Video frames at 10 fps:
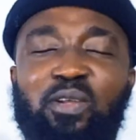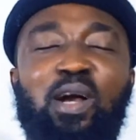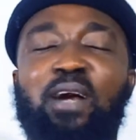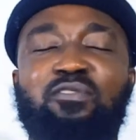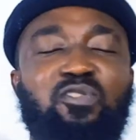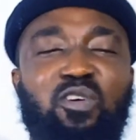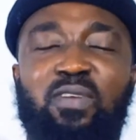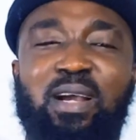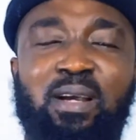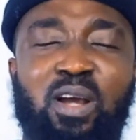don't have to
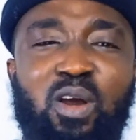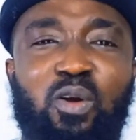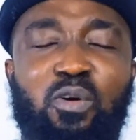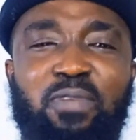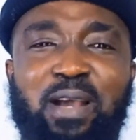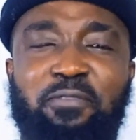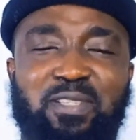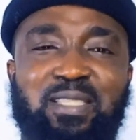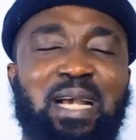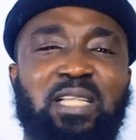
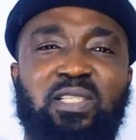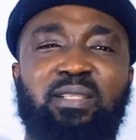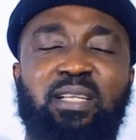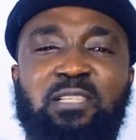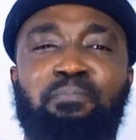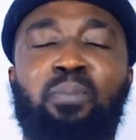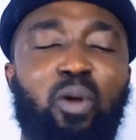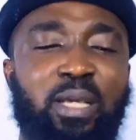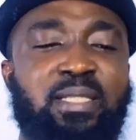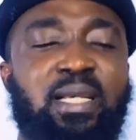overemphasize this
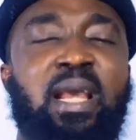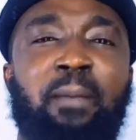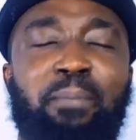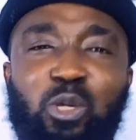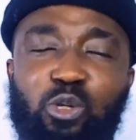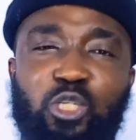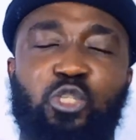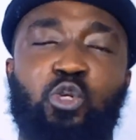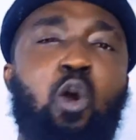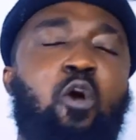point
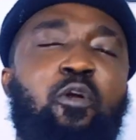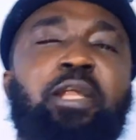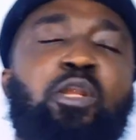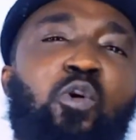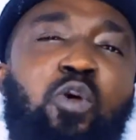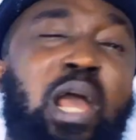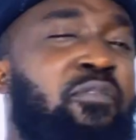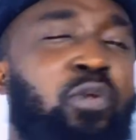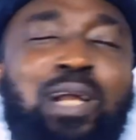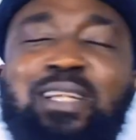because you already know
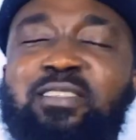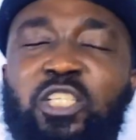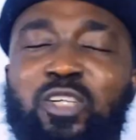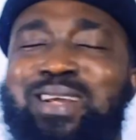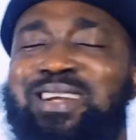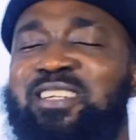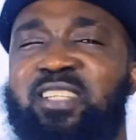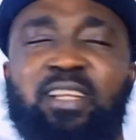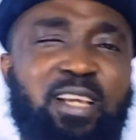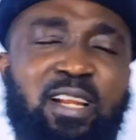every organization, like I
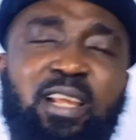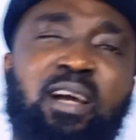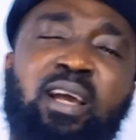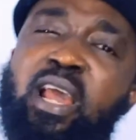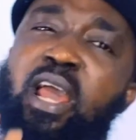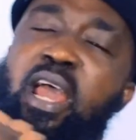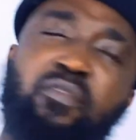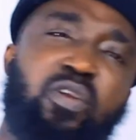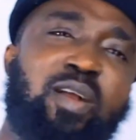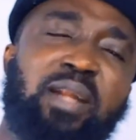said earlier,
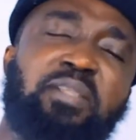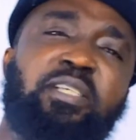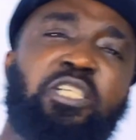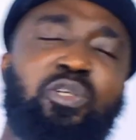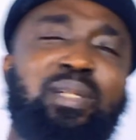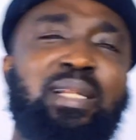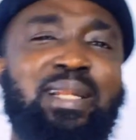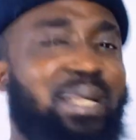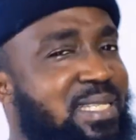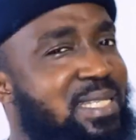every
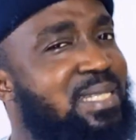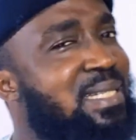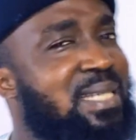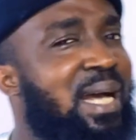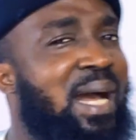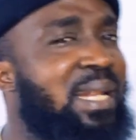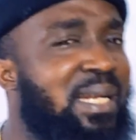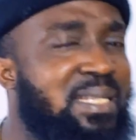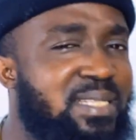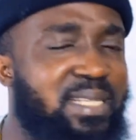organization needs data
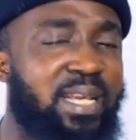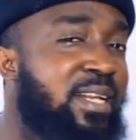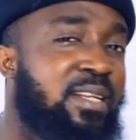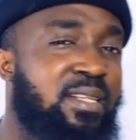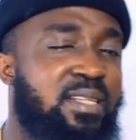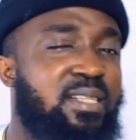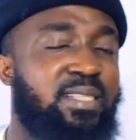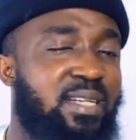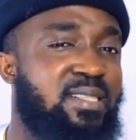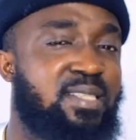analysts in
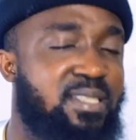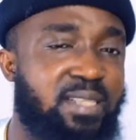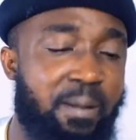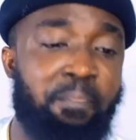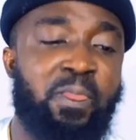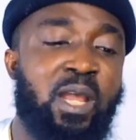their system.